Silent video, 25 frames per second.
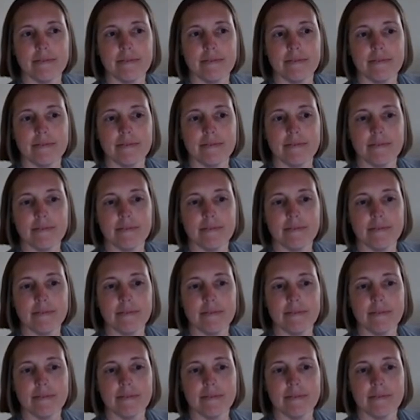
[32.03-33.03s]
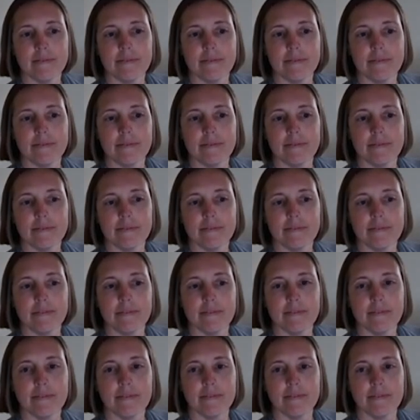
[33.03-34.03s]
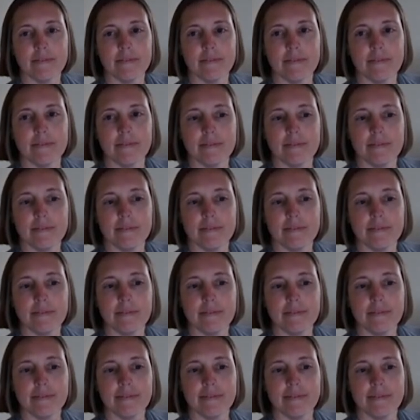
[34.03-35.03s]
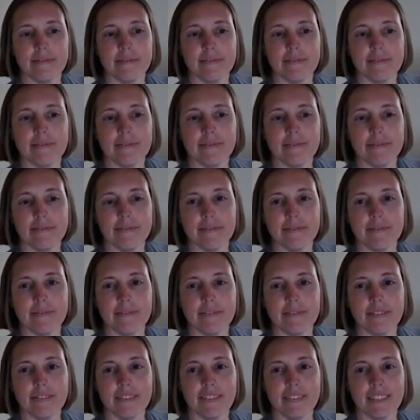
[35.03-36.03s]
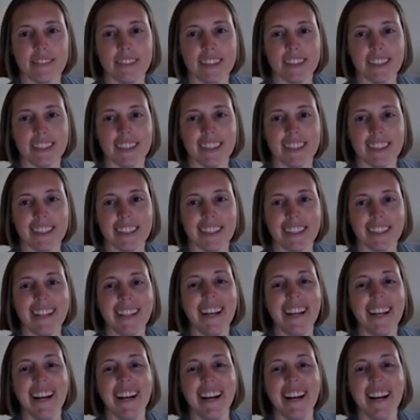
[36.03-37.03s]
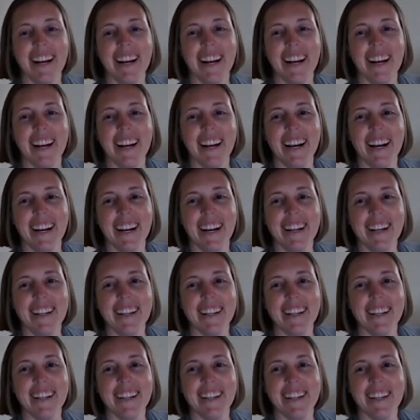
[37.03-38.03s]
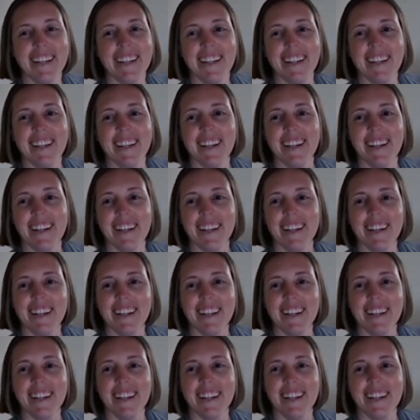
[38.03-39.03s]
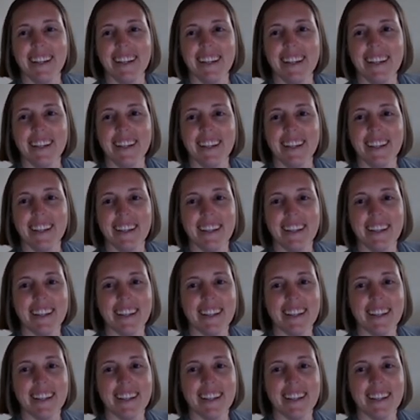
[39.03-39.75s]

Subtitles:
[no speech]